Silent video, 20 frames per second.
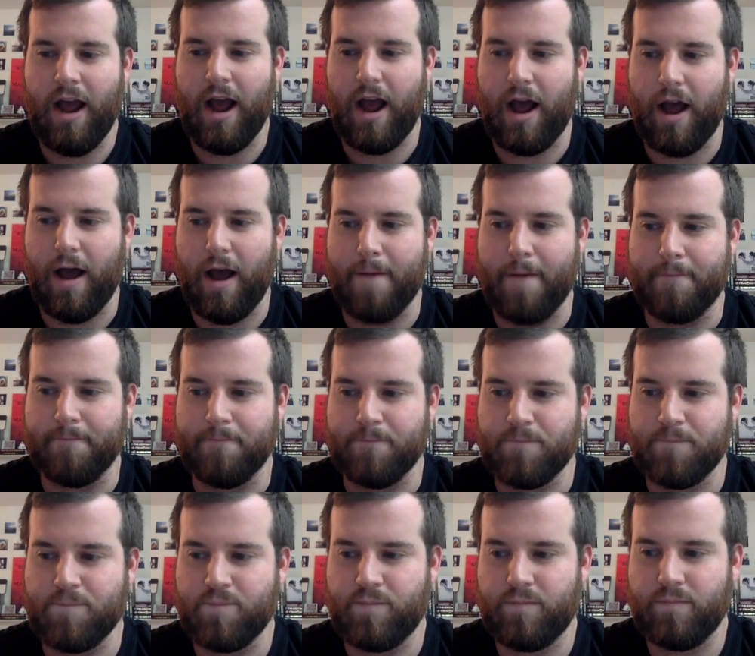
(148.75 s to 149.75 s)

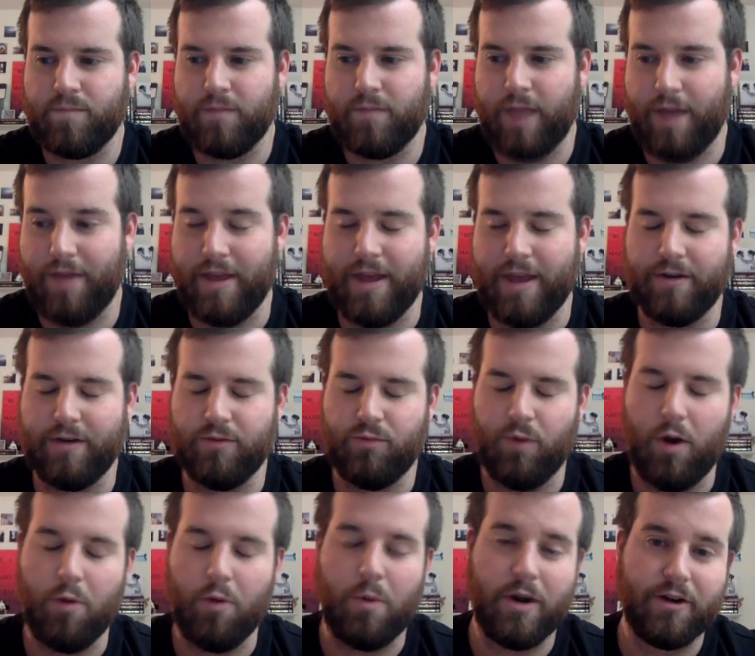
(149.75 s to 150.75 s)
And then,
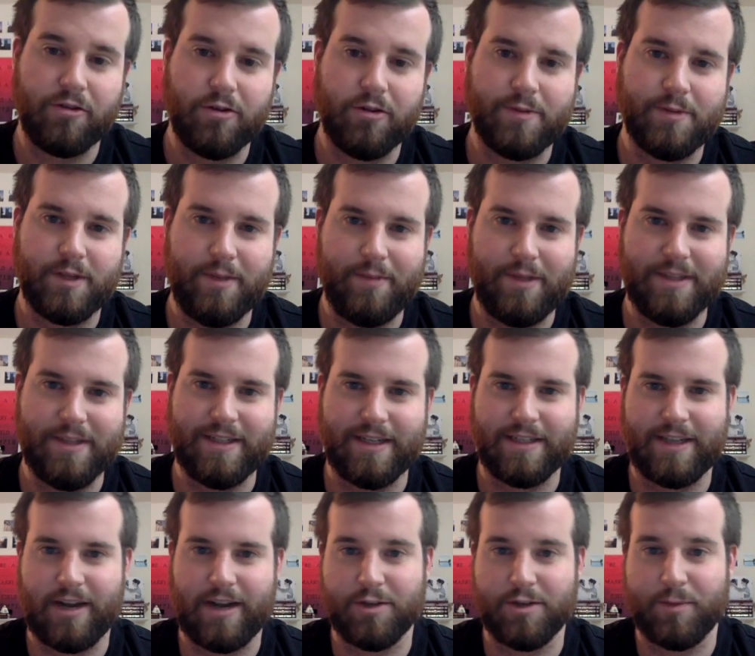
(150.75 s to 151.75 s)
well, one group sleeping
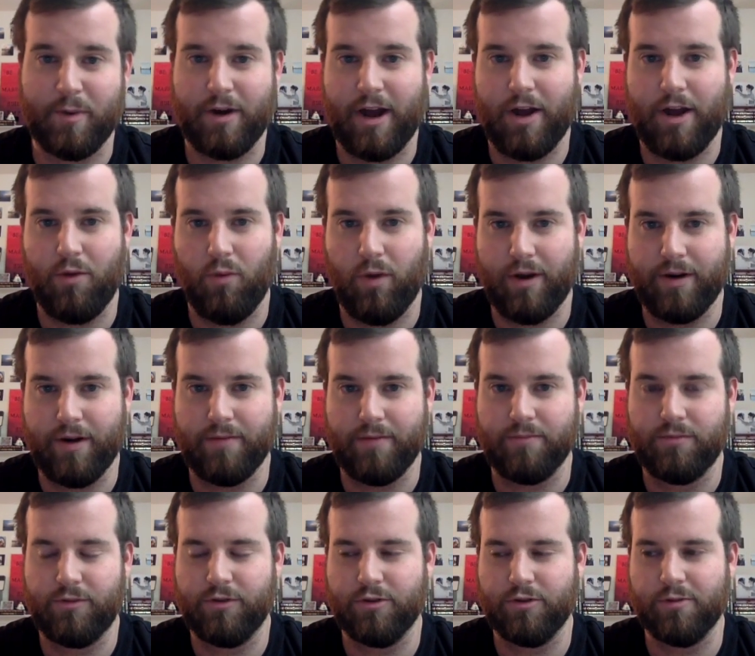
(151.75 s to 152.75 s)
6 hours per night,
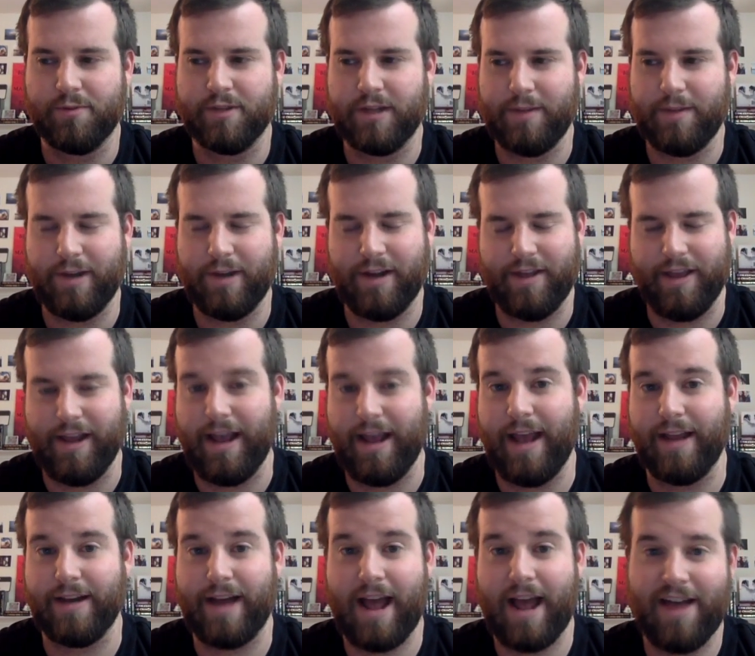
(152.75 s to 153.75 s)
one group sleeping, I think,
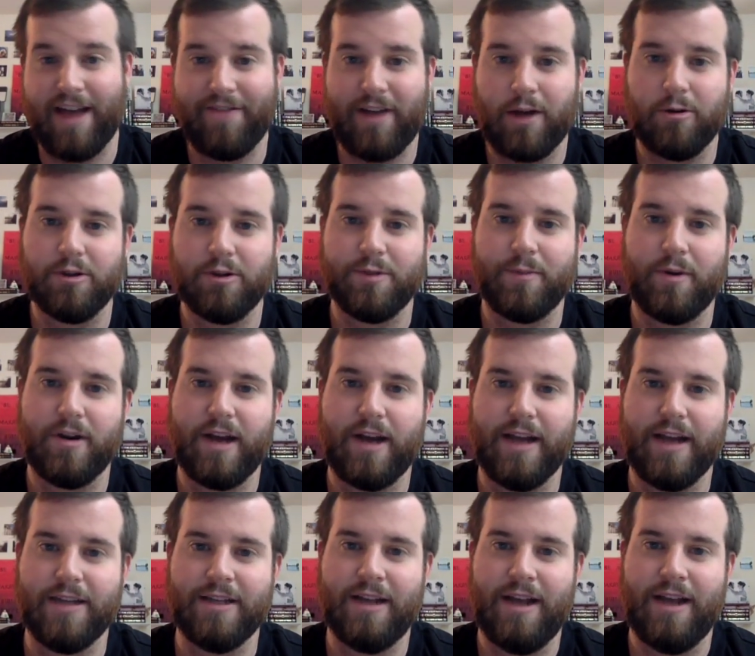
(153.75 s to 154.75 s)
8.5 hours per
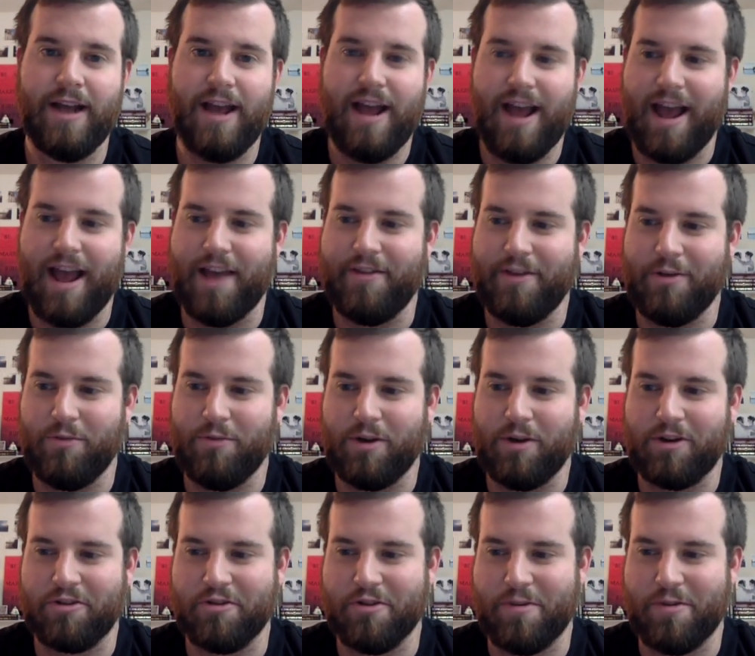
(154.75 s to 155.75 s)
night, and then
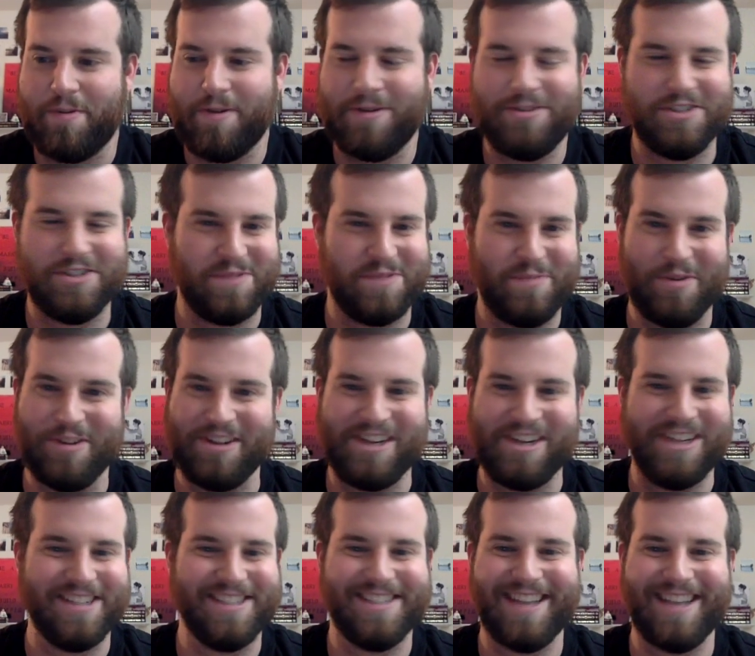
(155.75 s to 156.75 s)
one group just pulling
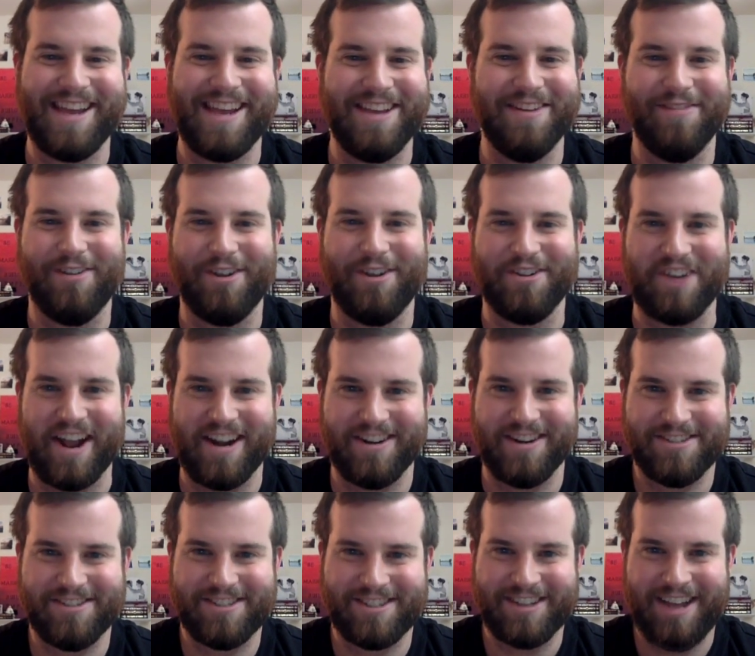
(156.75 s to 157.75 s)
consecutive
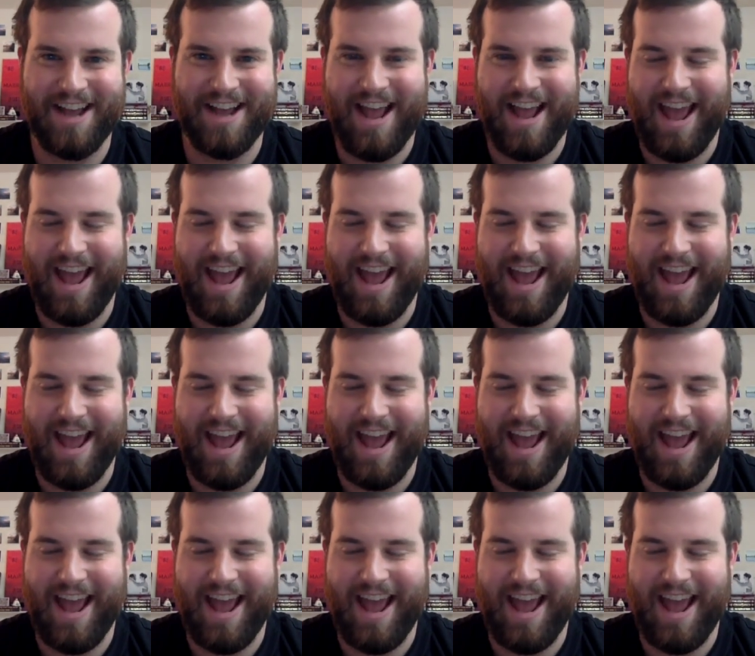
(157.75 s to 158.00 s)
all-nighters.